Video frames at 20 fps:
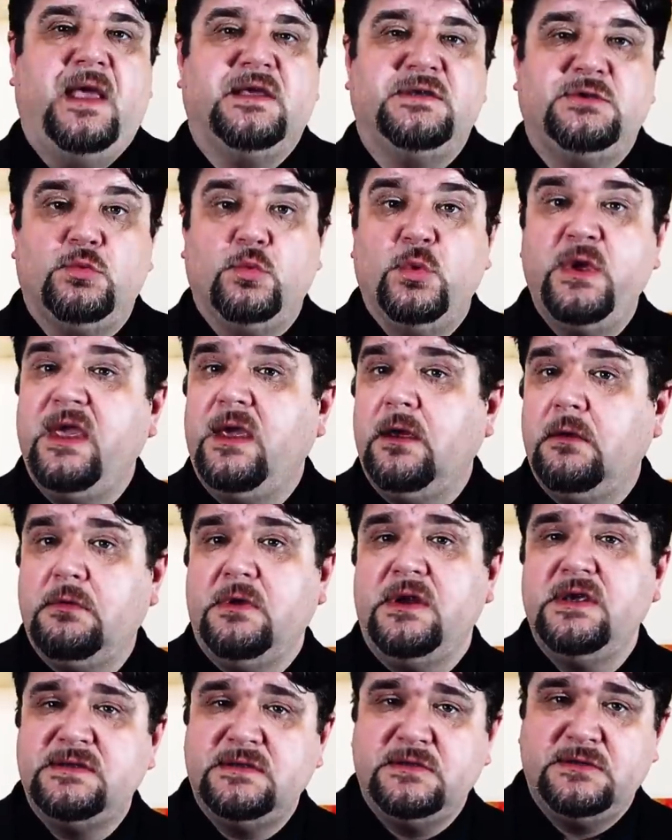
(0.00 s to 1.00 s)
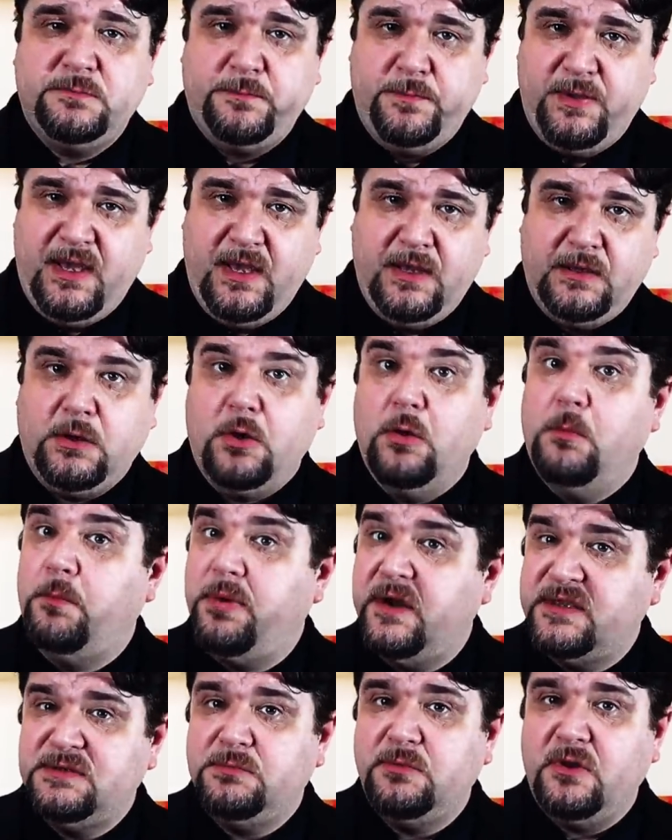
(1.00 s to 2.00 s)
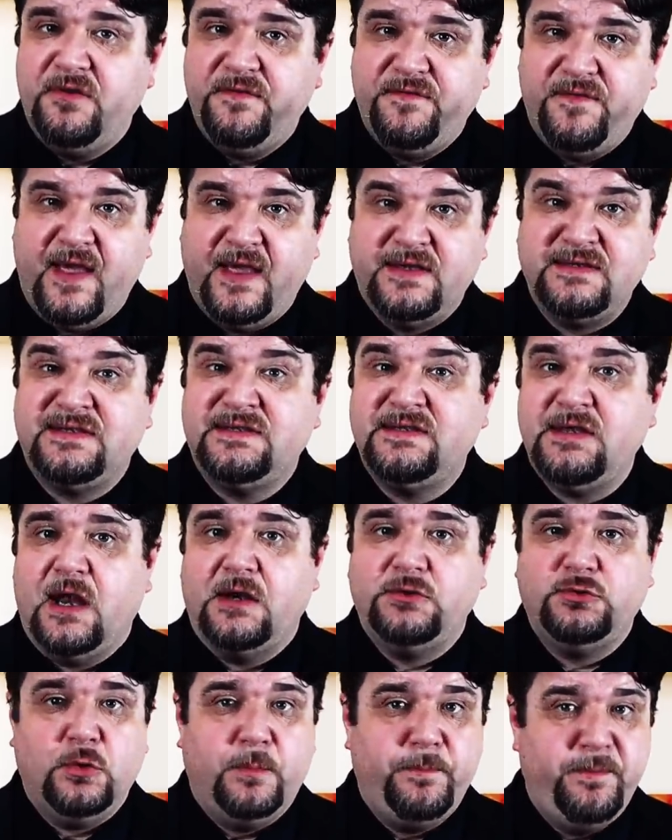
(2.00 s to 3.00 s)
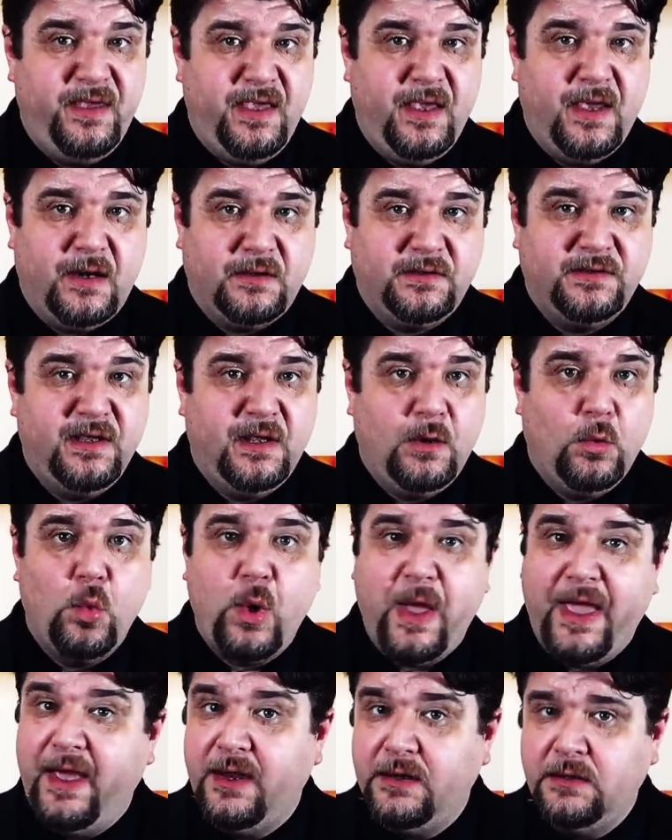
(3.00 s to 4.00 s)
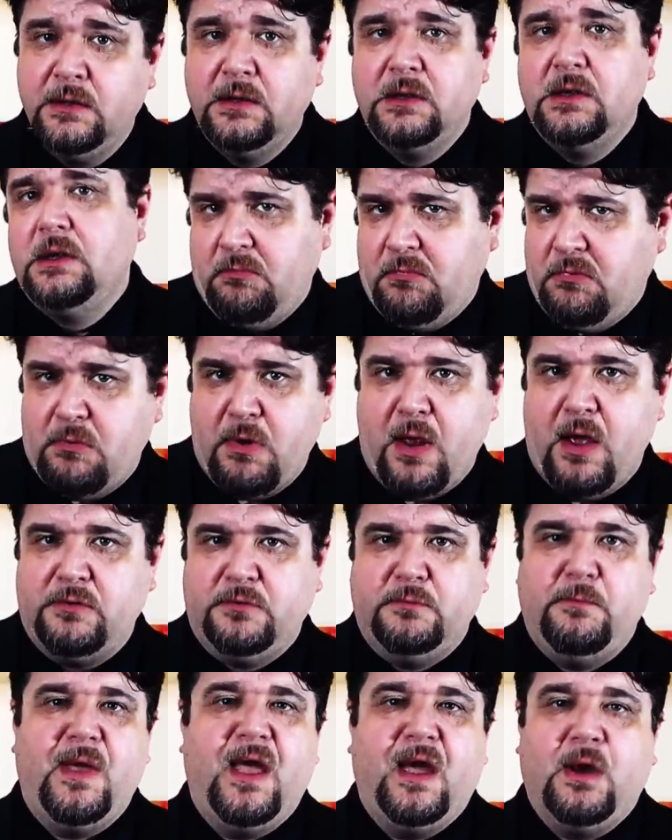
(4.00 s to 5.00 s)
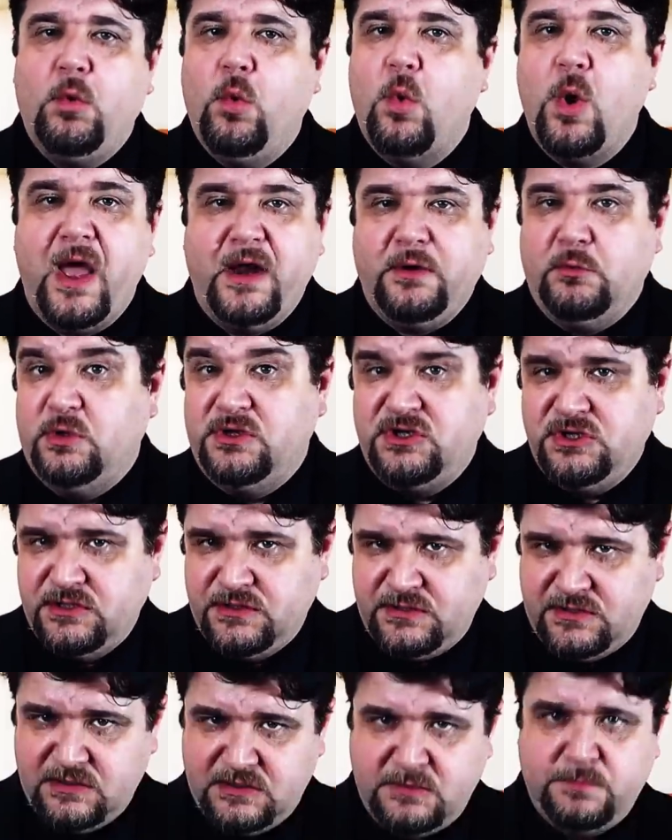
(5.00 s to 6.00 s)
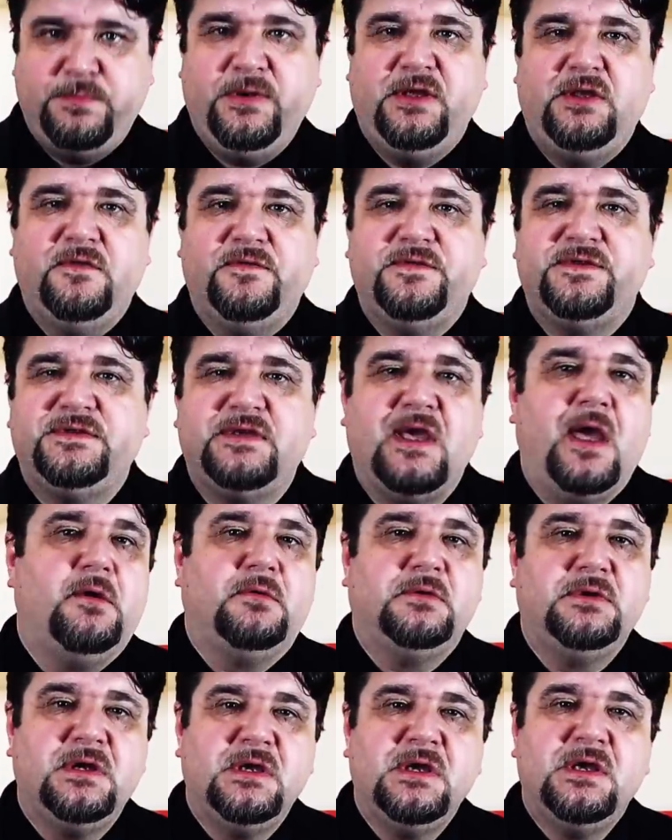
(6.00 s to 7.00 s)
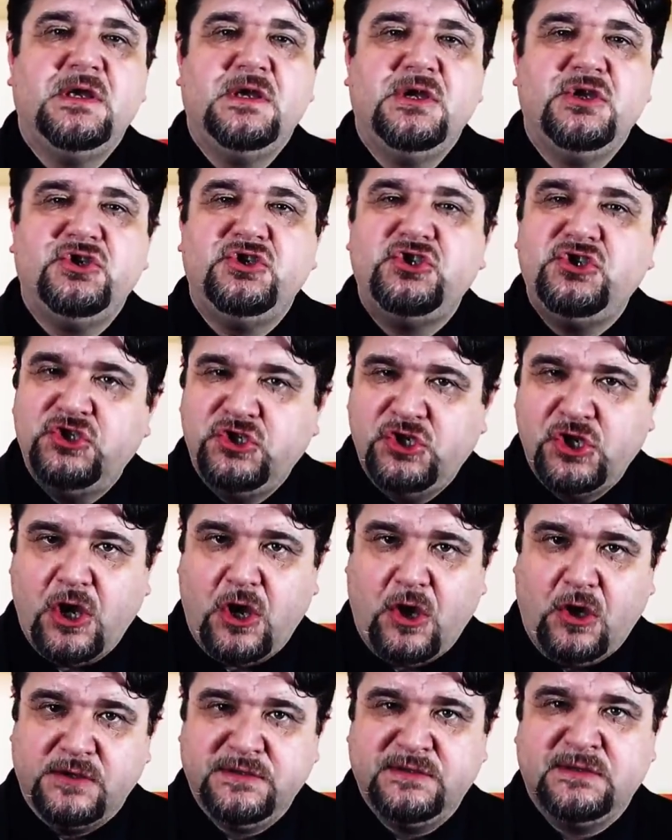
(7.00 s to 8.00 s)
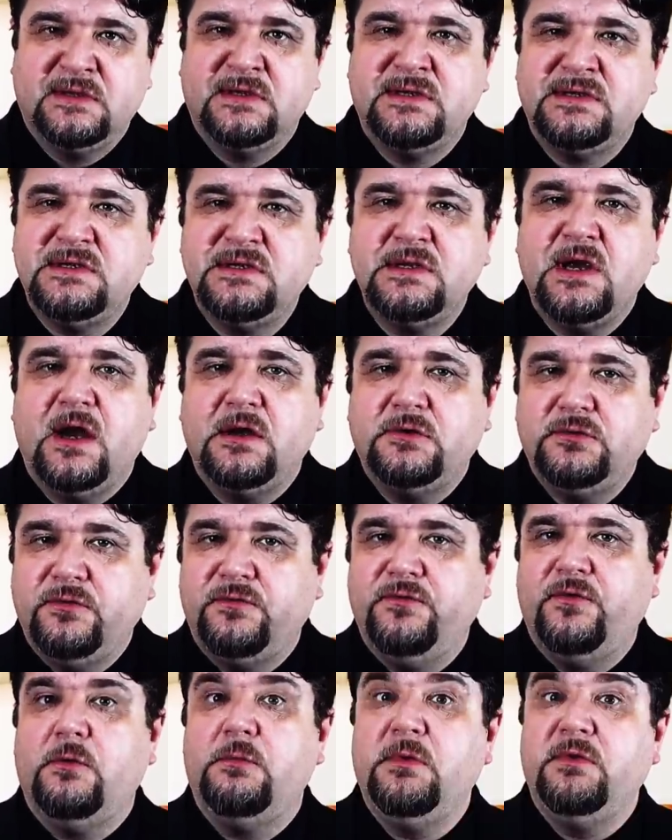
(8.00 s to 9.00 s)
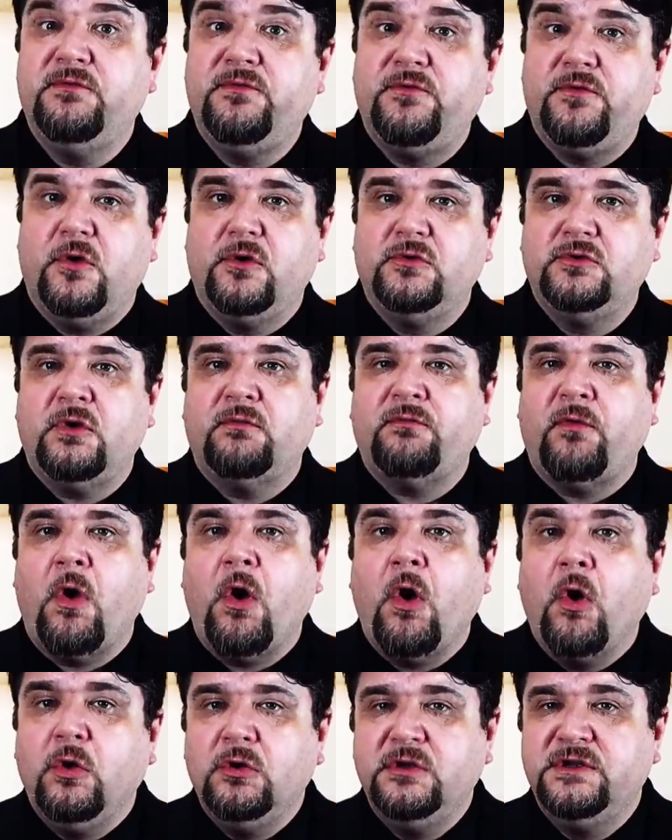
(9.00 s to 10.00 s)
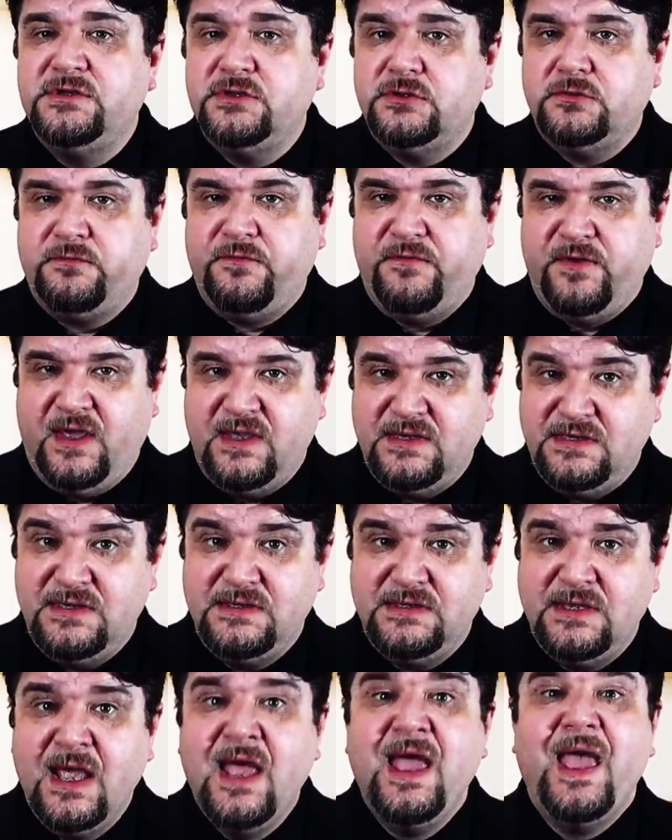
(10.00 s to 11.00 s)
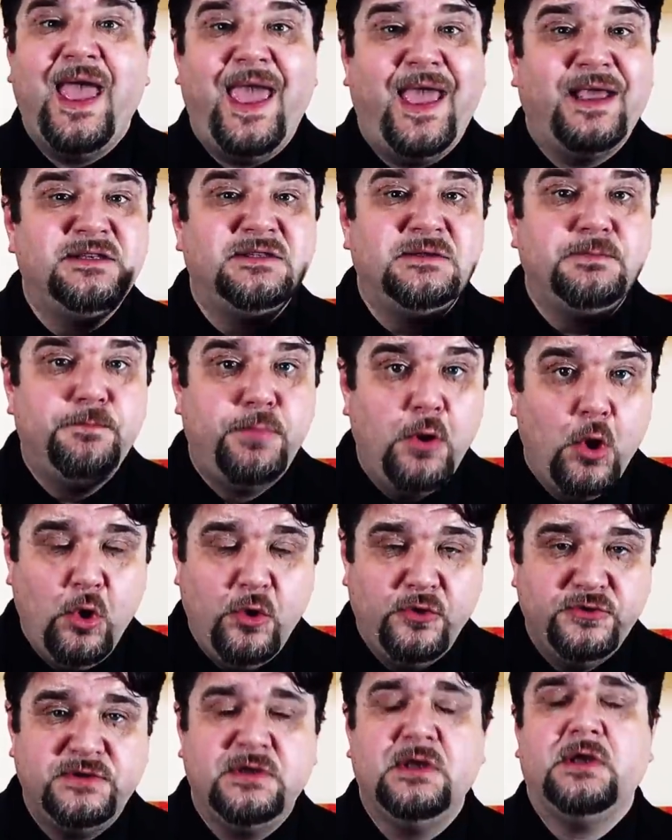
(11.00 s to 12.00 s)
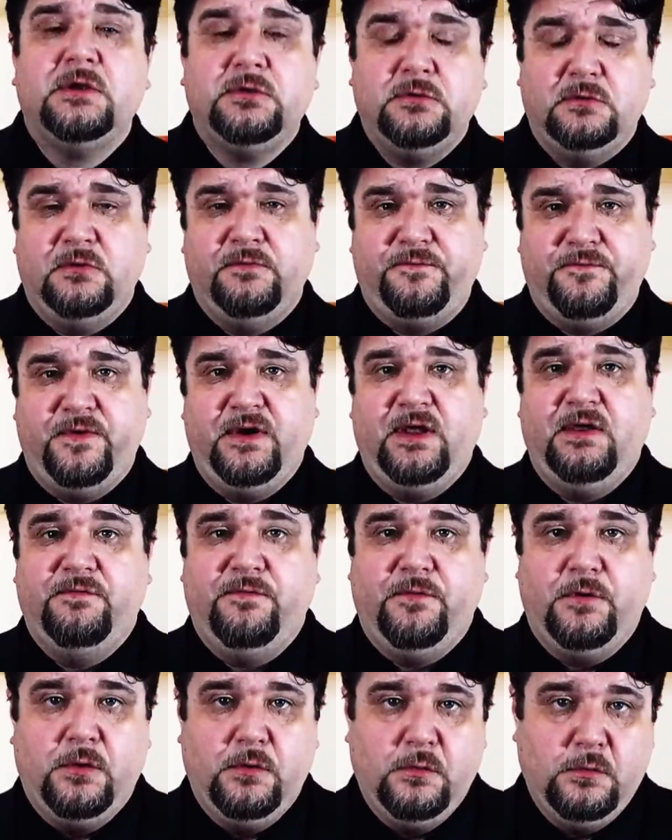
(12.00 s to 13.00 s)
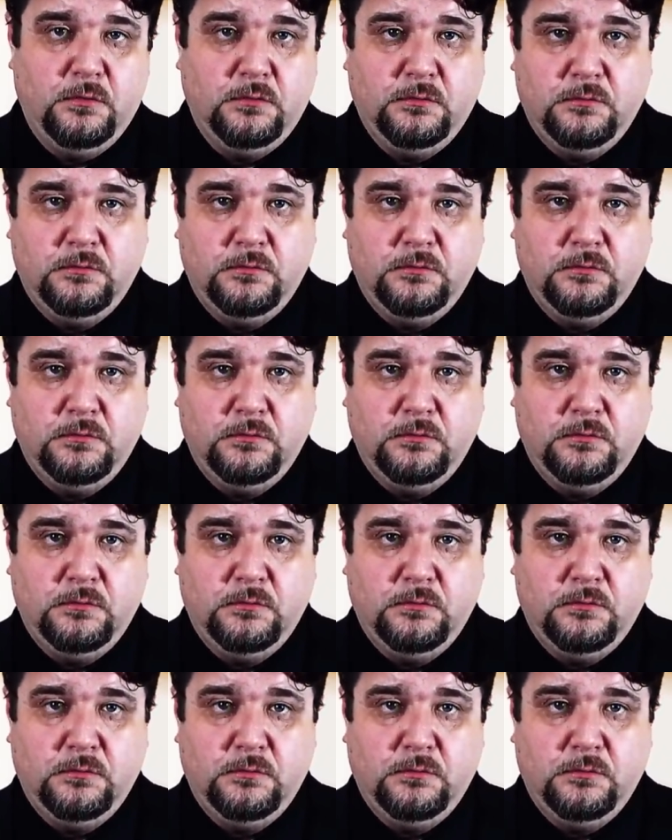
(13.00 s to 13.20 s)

As we increase the speed, compressible effects start to appear, till when, around Mach one, which is the speed of sound, shocks start to form in front of all the surfaces exposed to the free flow.